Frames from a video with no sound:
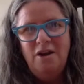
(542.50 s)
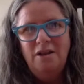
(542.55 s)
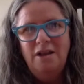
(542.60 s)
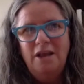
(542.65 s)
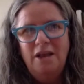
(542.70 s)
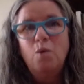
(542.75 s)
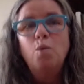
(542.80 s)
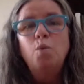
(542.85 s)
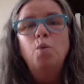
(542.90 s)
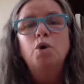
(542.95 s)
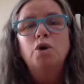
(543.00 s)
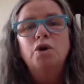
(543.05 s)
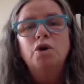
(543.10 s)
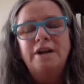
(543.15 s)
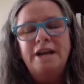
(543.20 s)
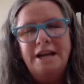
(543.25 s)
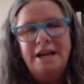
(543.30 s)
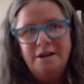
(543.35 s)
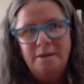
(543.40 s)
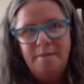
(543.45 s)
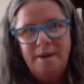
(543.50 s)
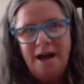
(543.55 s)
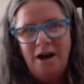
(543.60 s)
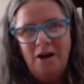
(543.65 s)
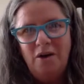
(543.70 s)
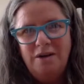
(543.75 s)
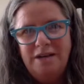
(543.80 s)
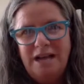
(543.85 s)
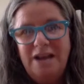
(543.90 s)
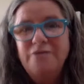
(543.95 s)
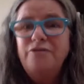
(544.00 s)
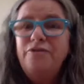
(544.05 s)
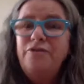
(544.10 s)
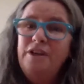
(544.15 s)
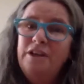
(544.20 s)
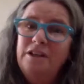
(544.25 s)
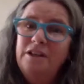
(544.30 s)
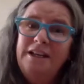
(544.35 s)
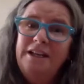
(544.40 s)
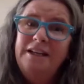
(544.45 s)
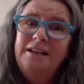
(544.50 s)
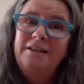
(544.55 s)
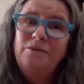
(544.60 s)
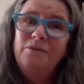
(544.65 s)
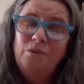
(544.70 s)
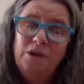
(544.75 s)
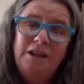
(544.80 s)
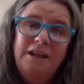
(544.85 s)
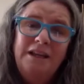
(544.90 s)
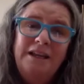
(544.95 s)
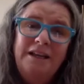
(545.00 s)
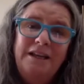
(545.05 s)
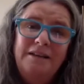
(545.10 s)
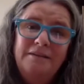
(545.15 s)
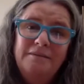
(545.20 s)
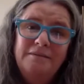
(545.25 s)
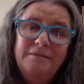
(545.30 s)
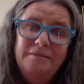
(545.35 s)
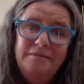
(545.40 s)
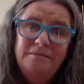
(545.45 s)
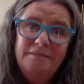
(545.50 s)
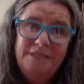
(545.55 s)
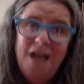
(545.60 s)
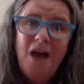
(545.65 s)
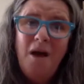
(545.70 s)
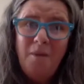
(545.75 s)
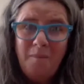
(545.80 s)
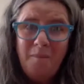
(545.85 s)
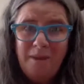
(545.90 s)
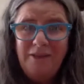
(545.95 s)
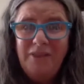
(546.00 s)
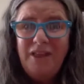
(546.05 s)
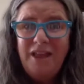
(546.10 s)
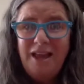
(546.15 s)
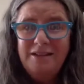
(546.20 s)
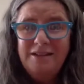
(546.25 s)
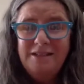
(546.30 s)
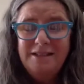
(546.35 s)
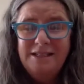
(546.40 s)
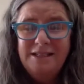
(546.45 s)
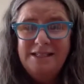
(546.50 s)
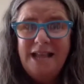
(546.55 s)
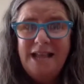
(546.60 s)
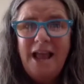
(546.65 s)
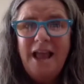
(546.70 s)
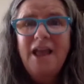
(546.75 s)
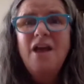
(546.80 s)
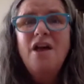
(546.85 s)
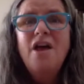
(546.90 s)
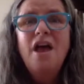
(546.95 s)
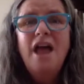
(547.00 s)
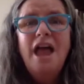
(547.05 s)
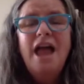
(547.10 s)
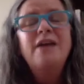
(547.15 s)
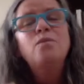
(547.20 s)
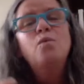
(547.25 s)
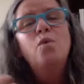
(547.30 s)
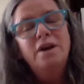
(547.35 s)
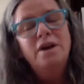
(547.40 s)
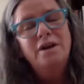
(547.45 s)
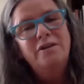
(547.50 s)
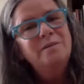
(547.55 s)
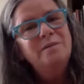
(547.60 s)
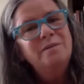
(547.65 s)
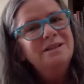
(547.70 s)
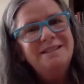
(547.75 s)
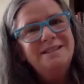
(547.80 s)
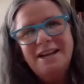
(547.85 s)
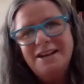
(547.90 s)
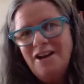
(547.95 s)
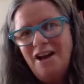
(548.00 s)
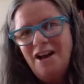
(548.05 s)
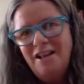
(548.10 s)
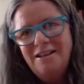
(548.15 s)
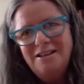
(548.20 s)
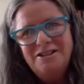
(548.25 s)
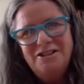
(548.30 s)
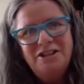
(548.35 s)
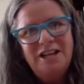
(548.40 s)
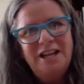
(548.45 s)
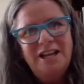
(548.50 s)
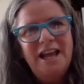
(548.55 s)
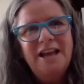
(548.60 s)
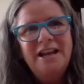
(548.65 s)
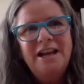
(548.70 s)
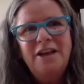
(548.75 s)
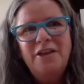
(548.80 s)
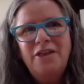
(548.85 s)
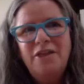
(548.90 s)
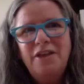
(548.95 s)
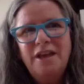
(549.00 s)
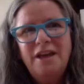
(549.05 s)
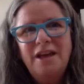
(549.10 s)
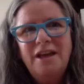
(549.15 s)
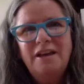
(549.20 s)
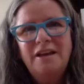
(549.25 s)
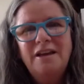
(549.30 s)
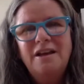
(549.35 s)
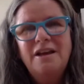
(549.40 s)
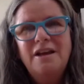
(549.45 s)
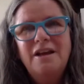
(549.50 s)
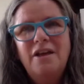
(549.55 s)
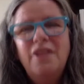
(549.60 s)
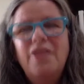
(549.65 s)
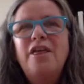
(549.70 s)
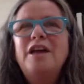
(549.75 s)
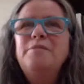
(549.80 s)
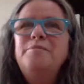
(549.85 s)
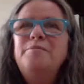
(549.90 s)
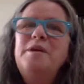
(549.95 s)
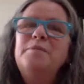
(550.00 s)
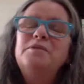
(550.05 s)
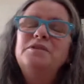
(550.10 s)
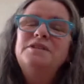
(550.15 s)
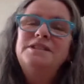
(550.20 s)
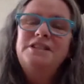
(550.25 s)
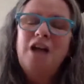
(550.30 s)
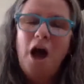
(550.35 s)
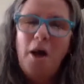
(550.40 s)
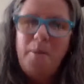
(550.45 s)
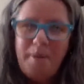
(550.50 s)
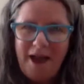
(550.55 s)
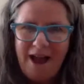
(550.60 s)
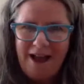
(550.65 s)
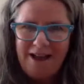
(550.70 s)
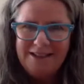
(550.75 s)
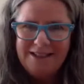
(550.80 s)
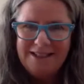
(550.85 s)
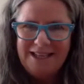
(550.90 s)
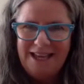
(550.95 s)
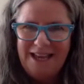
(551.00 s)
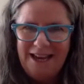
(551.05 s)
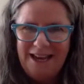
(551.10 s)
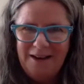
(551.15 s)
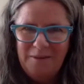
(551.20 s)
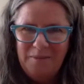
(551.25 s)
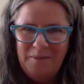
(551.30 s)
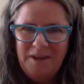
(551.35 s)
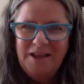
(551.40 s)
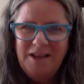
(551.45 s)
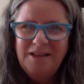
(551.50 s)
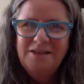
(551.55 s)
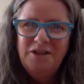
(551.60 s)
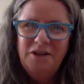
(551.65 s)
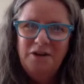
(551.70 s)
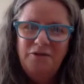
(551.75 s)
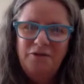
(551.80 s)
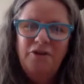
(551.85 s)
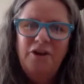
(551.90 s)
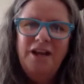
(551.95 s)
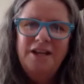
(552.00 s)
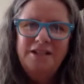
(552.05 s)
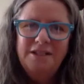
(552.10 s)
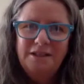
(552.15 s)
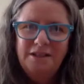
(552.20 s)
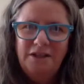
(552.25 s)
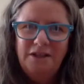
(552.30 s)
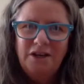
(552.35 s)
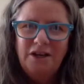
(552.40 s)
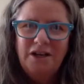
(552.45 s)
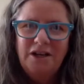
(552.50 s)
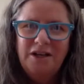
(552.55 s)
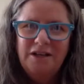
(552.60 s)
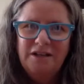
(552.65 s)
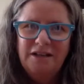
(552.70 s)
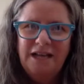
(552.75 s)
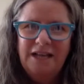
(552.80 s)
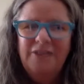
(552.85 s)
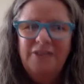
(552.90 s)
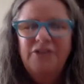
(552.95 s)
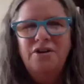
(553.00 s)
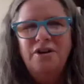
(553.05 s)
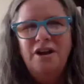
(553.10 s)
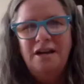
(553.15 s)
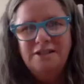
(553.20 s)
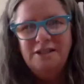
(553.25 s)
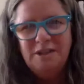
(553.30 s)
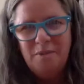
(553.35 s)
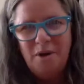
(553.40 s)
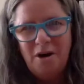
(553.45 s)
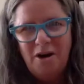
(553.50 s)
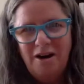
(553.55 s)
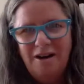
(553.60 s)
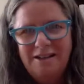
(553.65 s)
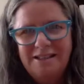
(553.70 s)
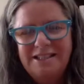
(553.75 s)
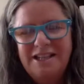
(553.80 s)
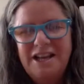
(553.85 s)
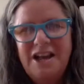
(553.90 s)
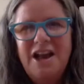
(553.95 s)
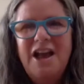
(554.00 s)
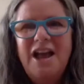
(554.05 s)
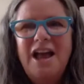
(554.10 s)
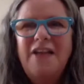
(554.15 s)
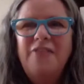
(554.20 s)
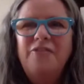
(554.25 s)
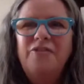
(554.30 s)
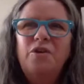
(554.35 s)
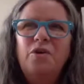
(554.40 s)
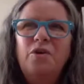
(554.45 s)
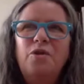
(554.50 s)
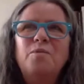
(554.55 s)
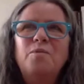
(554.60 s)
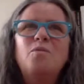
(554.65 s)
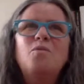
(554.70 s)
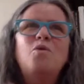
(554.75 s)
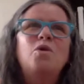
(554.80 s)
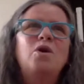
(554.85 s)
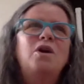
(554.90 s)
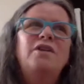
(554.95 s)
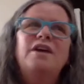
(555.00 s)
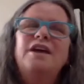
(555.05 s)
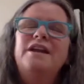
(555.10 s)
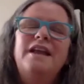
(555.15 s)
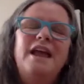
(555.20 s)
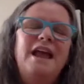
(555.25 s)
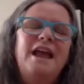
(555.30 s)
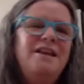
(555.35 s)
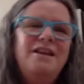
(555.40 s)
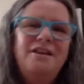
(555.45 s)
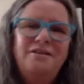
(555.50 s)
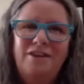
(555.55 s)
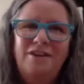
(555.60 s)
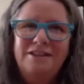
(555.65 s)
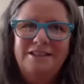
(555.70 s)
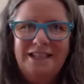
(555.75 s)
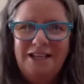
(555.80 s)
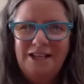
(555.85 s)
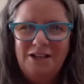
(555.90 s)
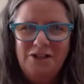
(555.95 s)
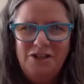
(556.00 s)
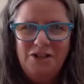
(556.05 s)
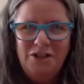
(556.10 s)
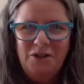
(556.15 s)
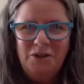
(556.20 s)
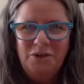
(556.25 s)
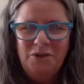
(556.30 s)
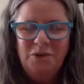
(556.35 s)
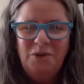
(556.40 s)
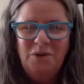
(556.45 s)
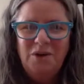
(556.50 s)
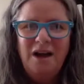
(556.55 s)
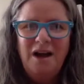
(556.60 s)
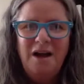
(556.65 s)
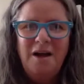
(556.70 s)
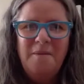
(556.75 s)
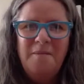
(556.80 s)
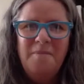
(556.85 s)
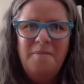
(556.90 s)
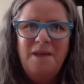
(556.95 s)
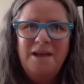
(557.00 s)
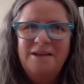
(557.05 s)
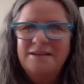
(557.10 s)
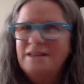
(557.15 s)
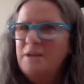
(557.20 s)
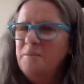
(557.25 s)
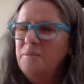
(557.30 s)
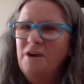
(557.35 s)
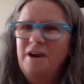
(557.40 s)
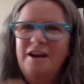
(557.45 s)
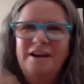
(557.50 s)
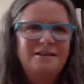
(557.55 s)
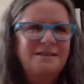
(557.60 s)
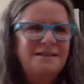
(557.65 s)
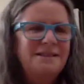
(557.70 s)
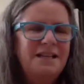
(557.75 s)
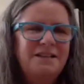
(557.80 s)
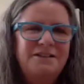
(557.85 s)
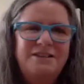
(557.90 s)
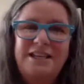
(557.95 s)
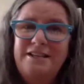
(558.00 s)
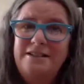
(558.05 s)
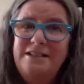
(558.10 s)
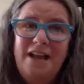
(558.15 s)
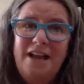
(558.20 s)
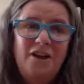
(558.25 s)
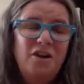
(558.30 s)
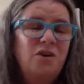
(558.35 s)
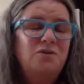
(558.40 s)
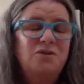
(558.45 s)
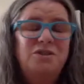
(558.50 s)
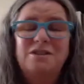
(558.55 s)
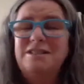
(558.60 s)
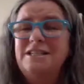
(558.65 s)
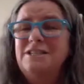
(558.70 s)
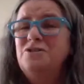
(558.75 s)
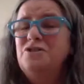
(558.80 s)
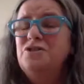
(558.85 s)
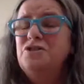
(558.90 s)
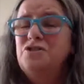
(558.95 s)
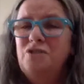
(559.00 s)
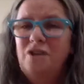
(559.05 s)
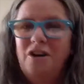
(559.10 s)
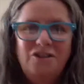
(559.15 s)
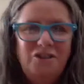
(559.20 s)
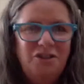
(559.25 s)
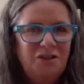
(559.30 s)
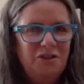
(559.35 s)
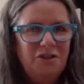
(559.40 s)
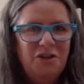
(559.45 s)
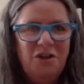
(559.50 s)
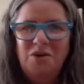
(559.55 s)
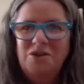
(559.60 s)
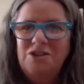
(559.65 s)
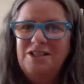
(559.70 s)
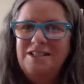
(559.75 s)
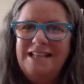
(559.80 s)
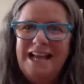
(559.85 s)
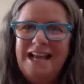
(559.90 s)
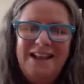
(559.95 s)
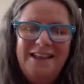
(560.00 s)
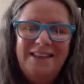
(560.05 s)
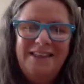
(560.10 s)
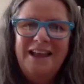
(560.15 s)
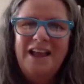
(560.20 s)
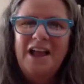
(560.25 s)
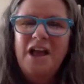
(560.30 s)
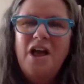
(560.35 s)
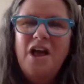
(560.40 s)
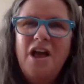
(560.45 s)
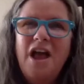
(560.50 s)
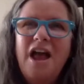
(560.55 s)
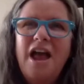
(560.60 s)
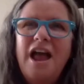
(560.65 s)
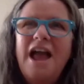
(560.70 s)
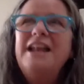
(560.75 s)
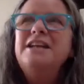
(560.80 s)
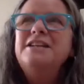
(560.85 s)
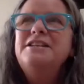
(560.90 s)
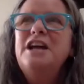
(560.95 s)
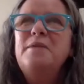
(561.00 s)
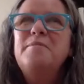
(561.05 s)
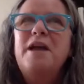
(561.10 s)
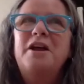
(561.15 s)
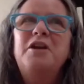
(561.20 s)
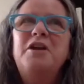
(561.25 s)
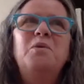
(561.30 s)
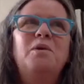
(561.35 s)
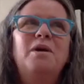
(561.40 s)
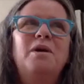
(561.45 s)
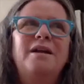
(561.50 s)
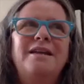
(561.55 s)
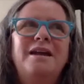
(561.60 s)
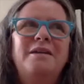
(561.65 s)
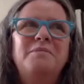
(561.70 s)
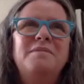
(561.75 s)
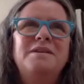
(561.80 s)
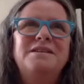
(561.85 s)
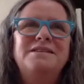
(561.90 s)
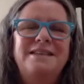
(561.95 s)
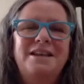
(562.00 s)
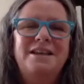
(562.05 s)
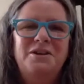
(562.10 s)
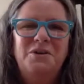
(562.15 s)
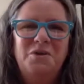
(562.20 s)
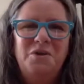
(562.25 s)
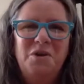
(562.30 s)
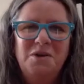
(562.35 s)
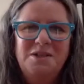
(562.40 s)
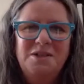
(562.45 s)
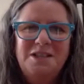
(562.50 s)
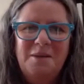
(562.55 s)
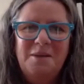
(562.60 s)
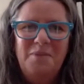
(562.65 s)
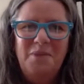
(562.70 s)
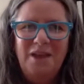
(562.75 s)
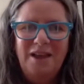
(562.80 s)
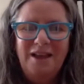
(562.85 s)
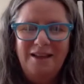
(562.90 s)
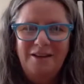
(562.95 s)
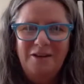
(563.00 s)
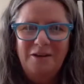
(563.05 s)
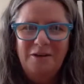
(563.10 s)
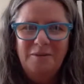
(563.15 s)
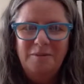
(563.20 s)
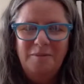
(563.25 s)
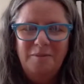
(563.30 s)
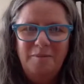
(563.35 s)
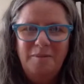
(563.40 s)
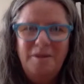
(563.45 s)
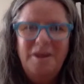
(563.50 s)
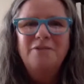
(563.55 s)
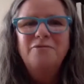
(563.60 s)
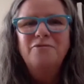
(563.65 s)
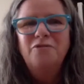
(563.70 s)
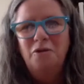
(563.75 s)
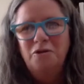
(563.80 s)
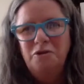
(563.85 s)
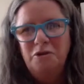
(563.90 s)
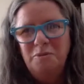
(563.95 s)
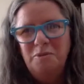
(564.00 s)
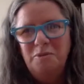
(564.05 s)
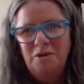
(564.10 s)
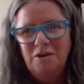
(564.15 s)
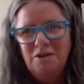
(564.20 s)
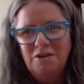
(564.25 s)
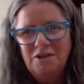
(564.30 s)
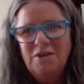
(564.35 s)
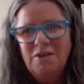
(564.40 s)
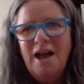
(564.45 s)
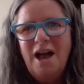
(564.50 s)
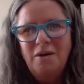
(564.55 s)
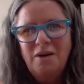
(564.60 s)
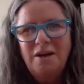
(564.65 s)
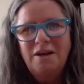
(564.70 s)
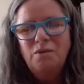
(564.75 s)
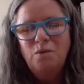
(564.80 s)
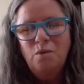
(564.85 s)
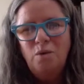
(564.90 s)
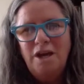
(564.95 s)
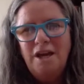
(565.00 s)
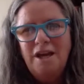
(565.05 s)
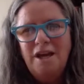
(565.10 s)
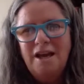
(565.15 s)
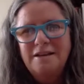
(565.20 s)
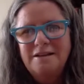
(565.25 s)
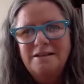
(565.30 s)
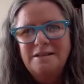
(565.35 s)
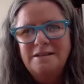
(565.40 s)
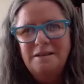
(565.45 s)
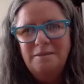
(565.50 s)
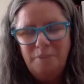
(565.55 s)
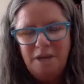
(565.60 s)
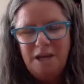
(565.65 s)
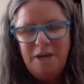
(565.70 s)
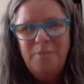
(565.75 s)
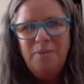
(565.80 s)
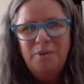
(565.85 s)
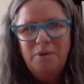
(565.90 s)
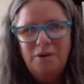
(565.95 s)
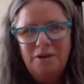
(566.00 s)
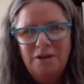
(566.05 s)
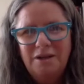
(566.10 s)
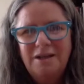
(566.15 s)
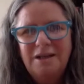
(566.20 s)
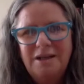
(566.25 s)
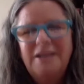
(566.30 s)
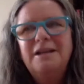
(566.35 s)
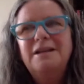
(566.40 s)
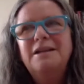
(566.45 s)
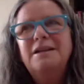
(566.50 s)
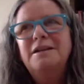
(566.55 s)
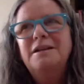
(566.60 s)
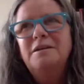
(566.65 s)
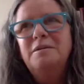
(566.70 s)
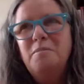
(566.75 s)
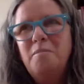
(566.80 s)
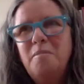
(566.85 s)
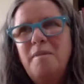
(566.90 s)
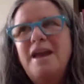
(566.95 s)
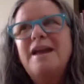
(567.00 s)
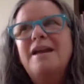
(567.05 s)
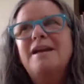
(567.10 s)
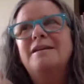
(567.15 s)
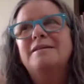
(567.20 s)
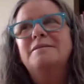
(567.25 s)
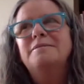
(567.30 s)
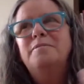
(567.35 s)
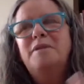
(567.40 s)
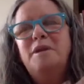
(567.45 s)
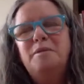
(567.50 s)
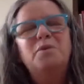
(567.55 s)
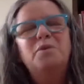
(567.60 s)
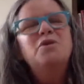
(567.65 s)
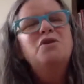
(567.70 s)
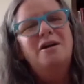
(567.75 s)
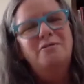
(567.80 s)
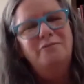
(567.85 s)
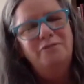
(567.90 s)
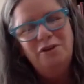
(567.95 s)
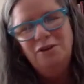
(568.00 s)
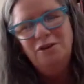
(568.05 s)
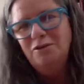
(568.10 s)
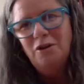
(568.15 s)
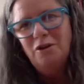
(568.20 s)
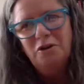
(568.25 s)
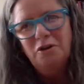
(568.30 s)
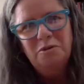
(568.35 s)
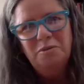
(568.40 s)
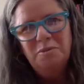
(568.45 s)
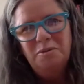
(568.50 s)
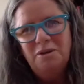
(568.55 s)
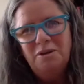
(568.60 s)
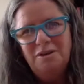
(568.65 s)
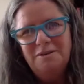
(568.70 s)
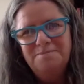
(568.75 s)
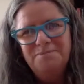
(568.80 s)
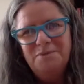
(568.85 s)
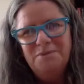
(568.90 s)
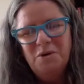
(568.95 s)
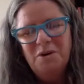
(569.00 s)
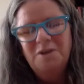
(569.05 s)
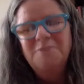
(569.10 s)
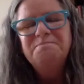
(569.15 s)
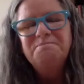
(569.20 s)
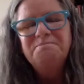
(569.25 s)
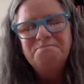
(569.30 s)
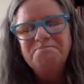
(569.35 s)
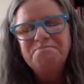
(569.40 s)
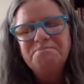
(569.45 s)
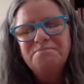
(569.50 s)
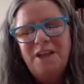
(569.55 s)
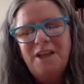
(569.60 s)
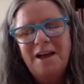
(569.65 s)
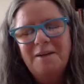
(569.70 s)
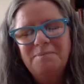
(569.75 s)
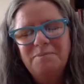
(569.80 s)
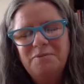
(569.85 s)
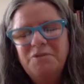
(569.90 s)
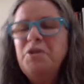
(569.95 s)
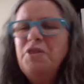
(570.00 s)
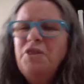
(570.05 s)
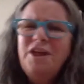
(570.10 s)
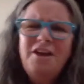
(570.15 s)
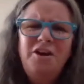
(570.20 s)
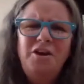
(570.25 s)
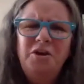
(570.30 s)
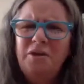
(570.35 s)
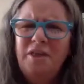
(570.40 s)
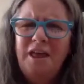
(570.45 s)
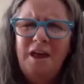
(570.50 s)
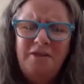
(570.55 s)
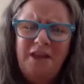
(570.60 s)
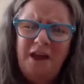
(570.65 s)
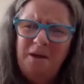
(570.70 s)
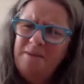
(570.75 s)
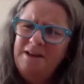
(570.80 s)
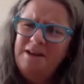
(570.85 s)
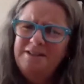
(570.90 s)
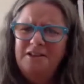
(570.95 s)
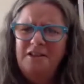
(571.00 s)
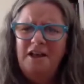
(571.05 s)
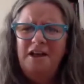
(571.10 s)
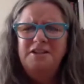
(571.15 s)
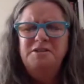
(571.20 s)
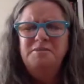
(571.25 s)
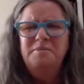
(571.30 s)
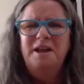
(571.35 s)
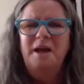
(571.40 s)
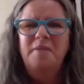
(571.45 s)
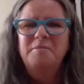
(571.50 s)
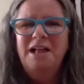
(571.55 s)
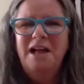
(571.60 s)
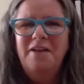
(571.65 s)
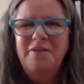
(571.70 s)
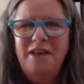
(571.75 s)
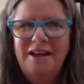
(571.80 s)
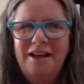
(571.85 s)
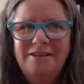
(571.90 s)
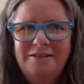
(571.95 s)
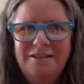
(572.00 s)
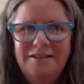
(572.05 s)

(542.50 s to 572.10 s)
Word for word: like worried about and feeling really dumb at the end of the day. And one of them is technology. And I think then people stop asking because they're afraid to look like they're not smart. And so yeah. The more that any of us can do um, as librarians, tech coaches, instructional coaches, anything, anytime anyone admits they don't know something, you're being vulnerable. So how can we as people make people not feel vulnerable? Or yeah. So thank you. That that means a lot to me. I'm glad that